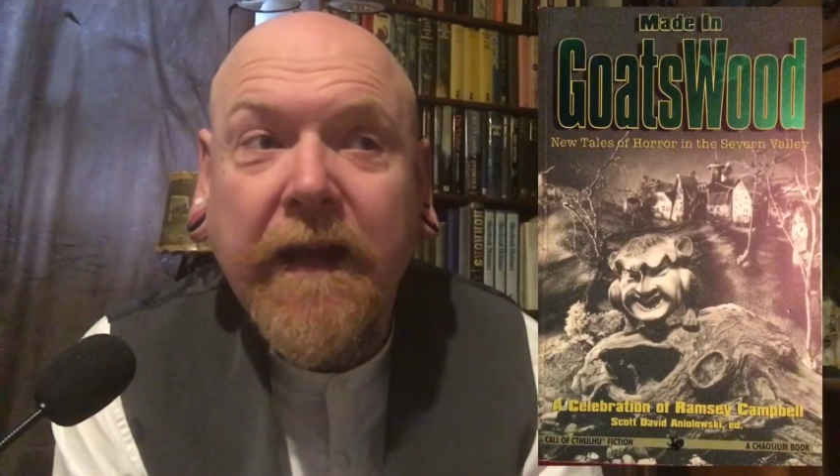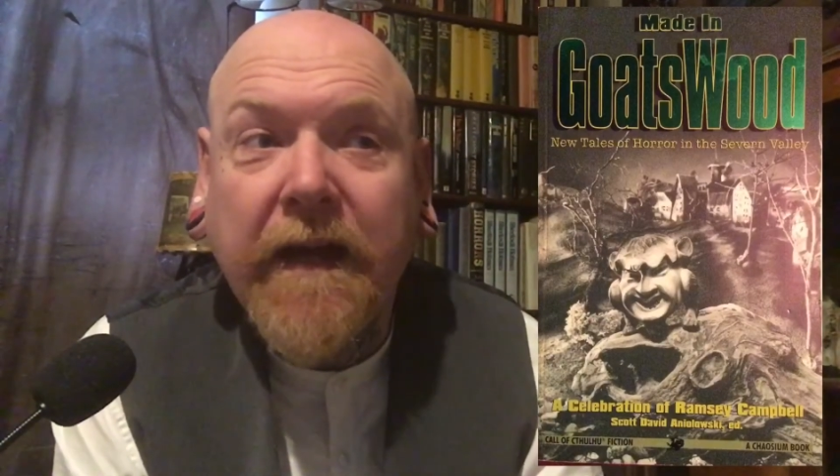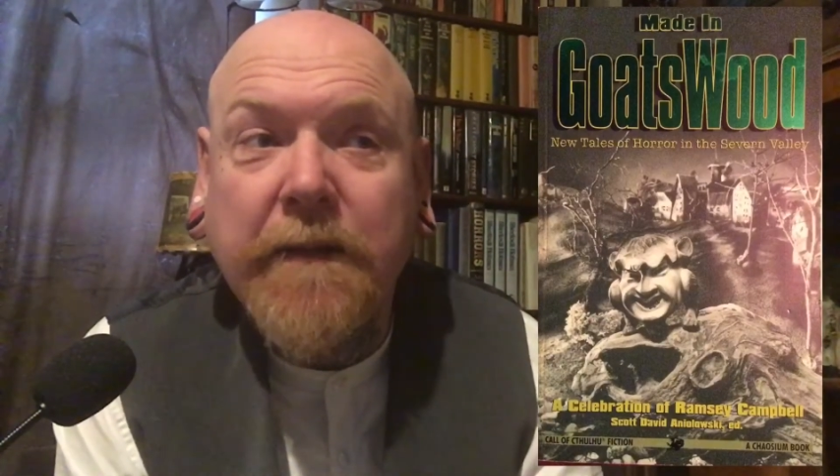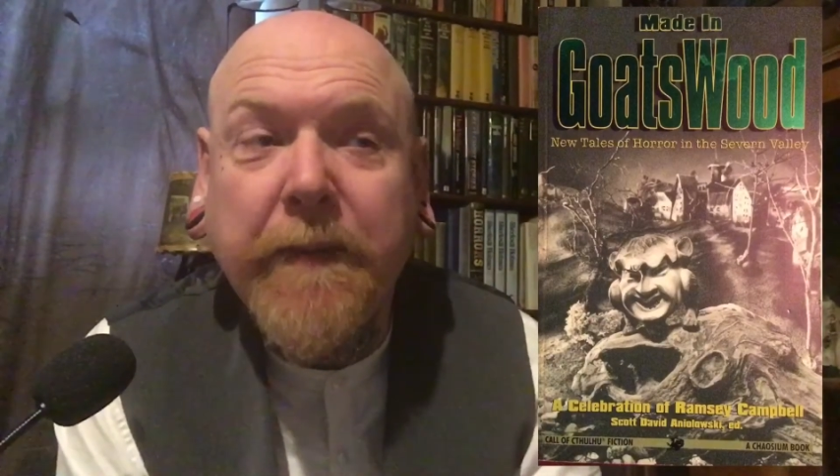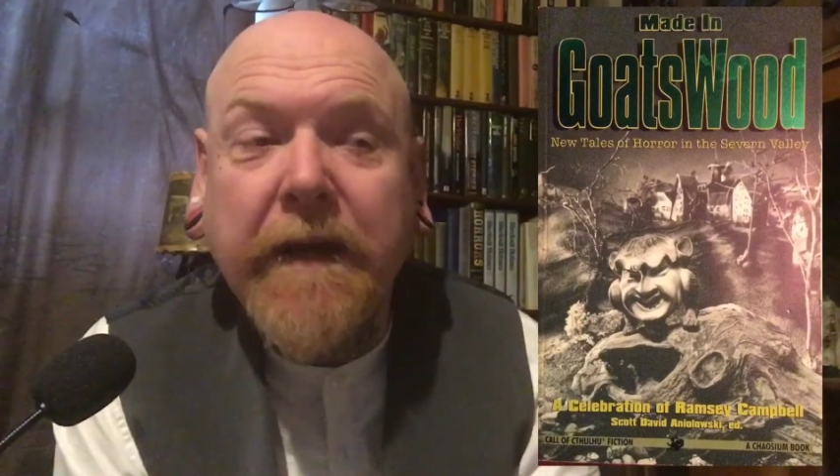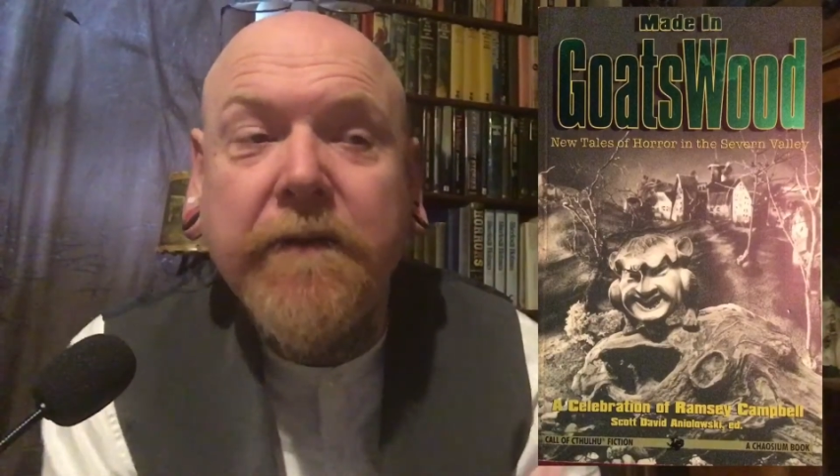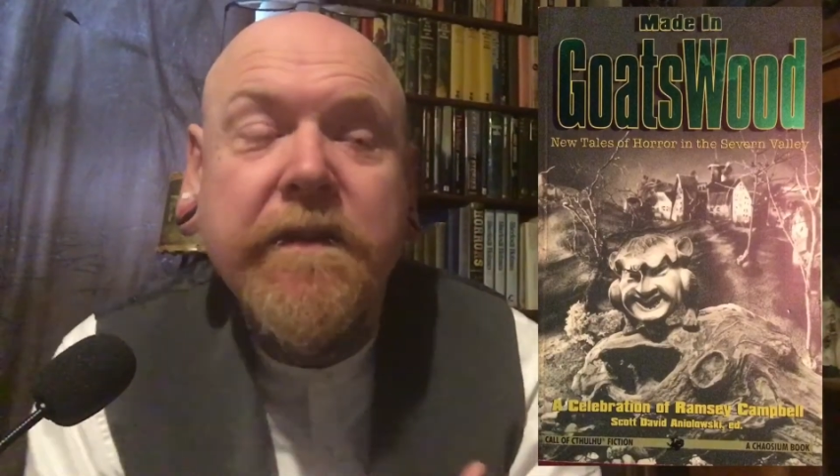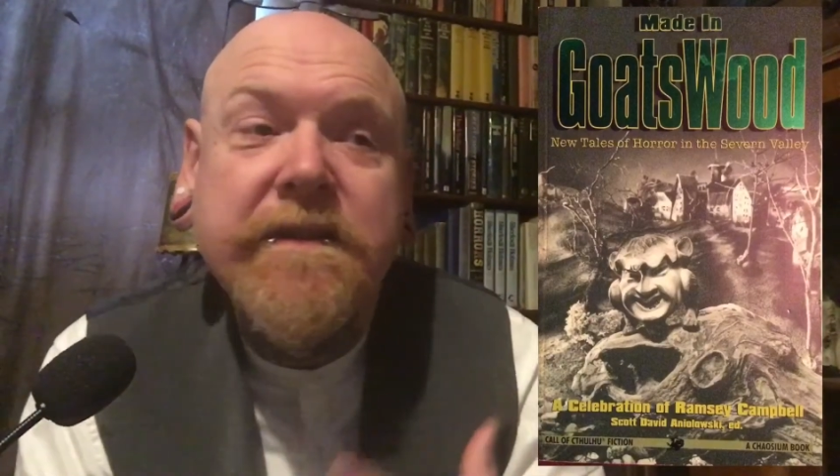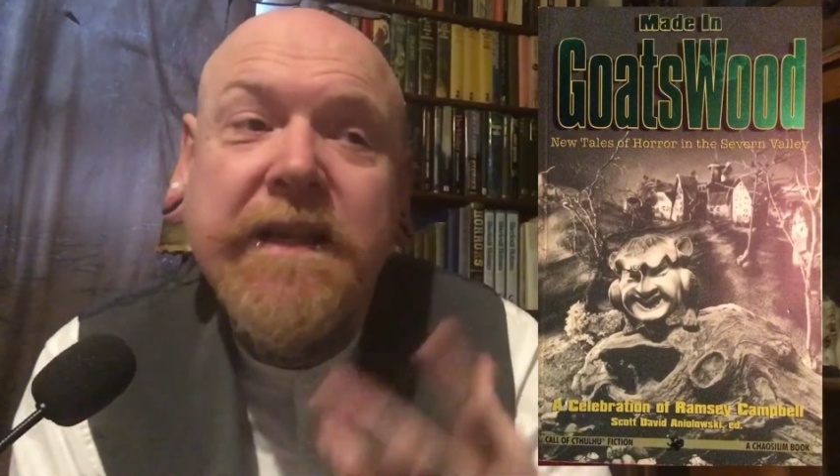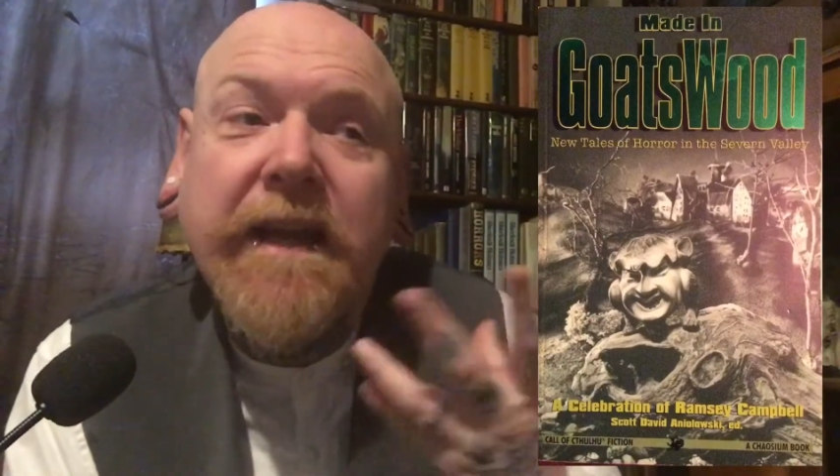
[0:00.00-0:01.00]
about
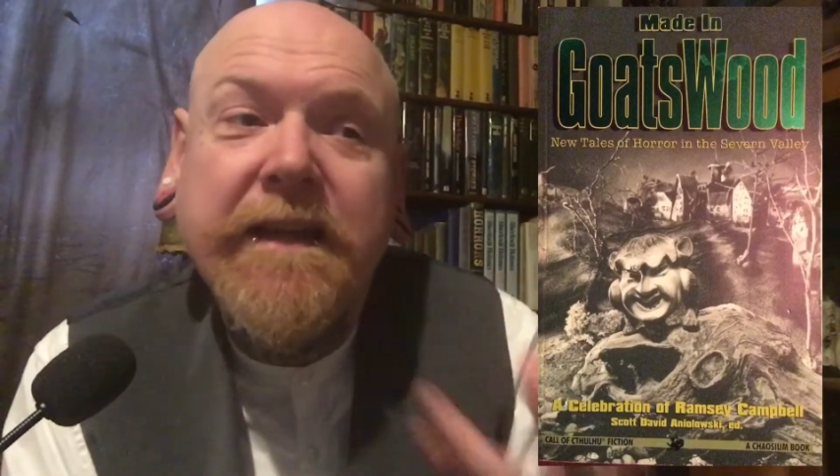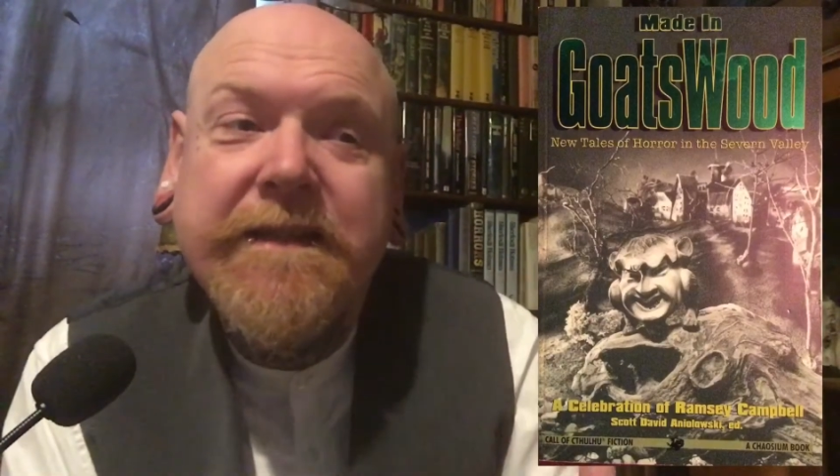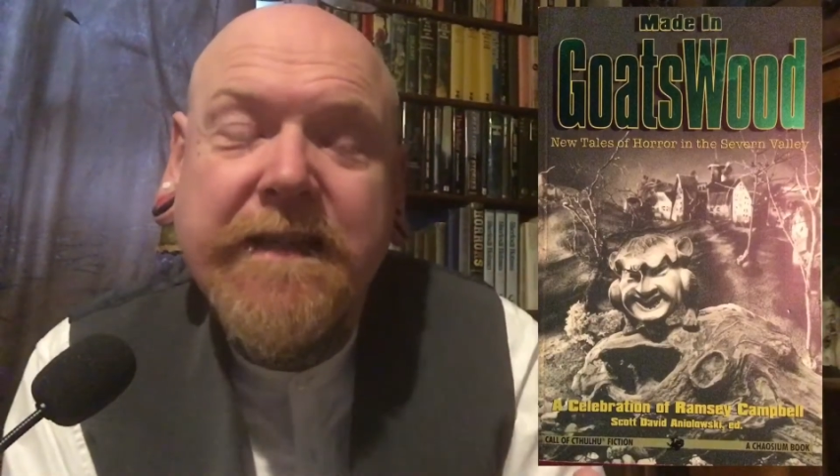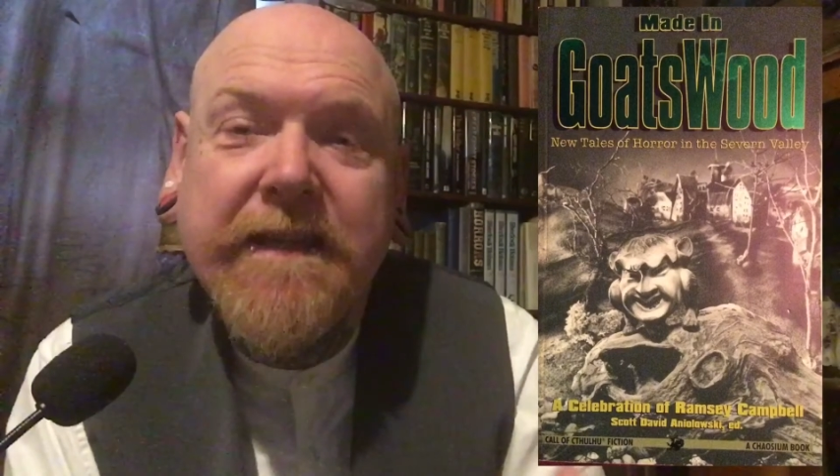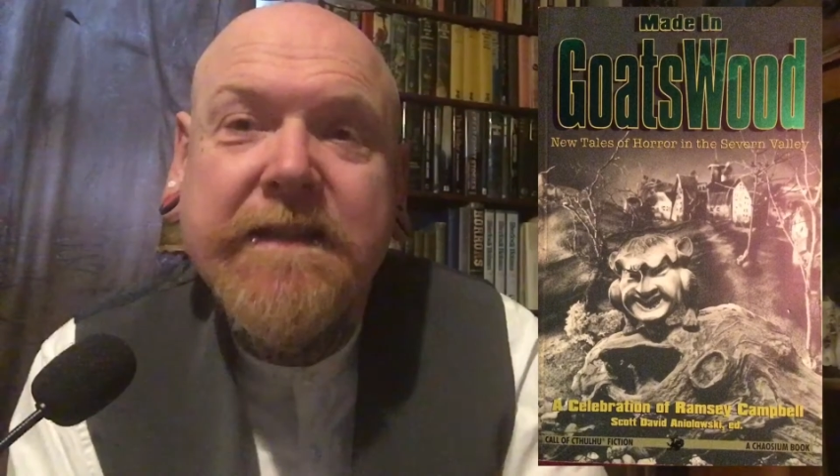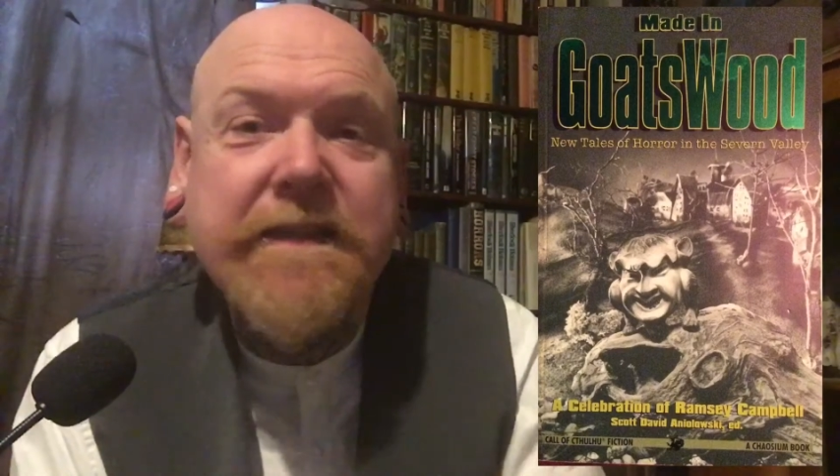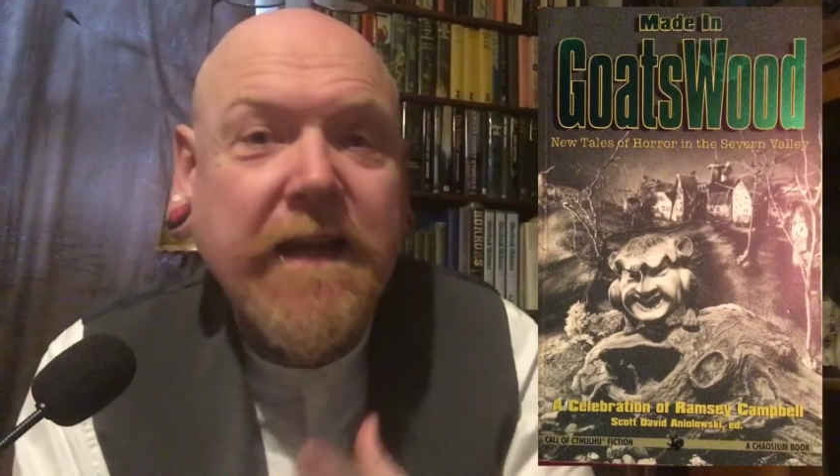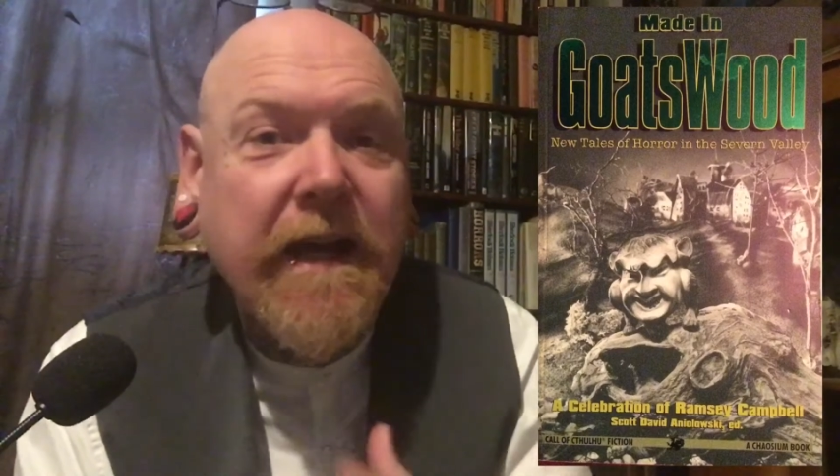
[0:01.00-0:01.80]
the deities